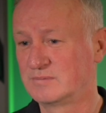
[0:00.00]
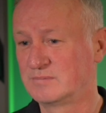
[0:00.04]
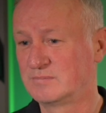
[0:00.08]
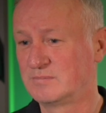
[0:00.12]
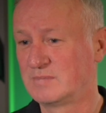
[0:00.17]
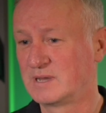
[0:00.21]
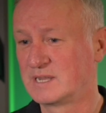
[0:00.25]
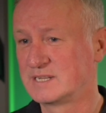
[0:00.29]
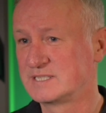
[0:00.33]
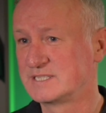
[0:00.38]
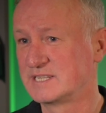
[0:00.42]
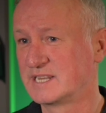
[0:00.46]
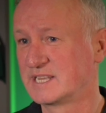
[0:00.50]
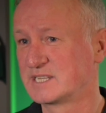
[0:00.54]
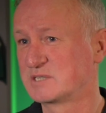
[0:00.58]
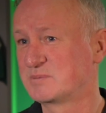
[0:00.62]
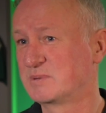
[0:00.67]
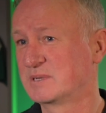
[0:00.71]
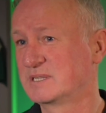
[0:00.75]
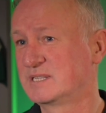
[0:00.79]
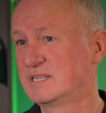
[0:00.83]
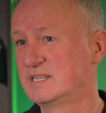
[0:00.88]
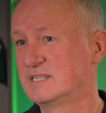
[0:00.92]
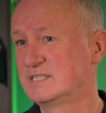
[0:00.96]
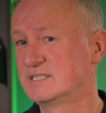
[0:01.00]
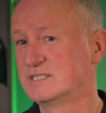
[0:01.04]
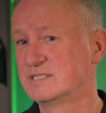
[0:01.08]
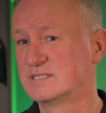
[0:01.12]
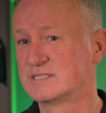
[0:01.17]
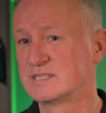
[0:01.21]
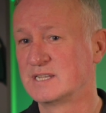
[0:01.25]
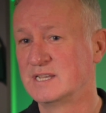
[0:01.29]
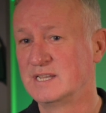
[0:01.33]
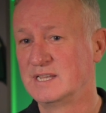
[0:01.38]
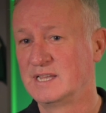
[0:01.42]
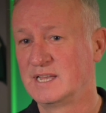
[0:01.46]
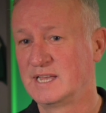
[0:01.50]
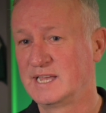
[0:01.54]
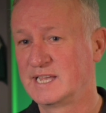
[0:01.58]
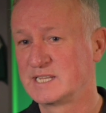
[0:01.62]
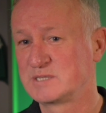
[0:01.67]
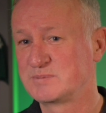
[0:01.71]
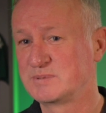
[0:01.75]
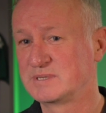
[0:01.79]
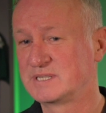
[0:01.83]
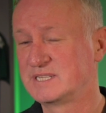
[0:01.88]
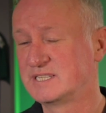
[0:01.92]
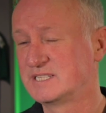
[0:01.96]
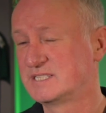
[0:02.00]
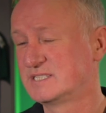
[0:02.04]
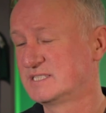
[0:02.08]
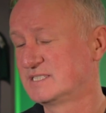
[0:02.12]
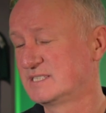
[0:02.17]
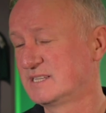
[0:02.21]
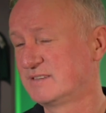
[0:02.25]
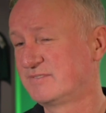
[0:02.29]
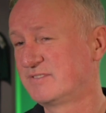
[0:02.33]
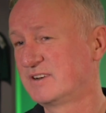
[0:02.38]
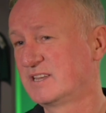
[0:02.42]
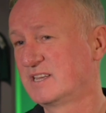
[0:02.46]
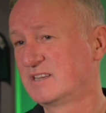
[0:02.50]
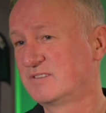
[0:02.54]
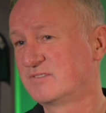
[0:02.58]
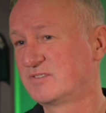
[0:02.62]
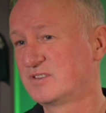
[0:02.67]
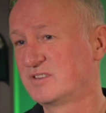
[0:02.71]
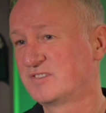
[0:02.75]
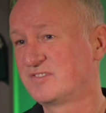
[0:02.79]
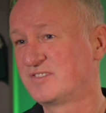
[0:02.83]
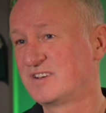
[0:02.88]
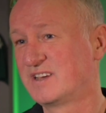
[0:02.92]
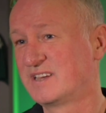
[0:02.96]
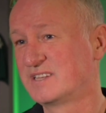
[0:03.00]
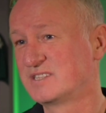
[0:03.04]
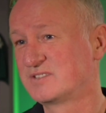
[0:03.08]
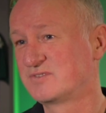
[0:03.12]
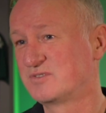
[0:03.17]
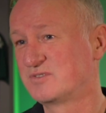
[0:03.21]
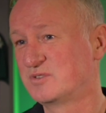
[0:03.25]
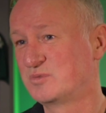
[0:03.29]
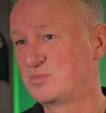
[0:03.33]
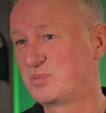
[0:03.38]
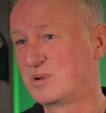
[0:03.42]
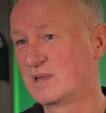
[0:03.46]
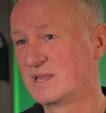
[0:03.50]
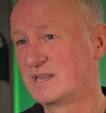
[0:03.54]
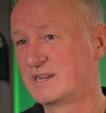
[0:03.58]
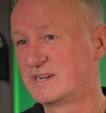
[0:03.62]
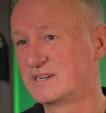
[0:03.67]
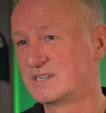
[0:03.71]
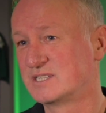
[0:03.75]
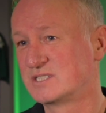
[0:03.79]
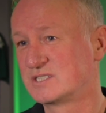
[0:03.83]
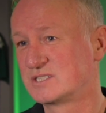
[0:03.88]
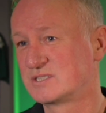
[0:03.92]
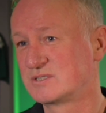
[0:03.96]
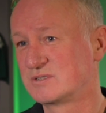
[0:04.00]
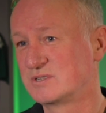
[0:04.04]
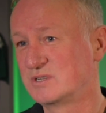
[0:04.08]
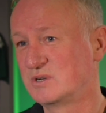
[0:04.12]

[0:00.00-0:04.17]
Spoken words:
Managing expectations is everything for the fans, for the players.